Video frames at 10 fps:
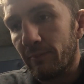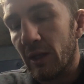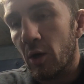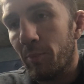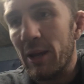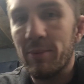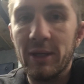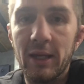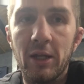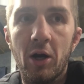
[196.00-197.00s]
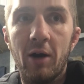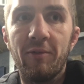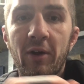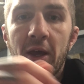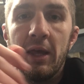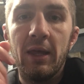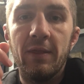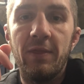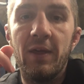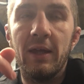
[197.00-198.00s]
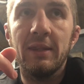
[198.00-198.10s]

you know, people kicking off they,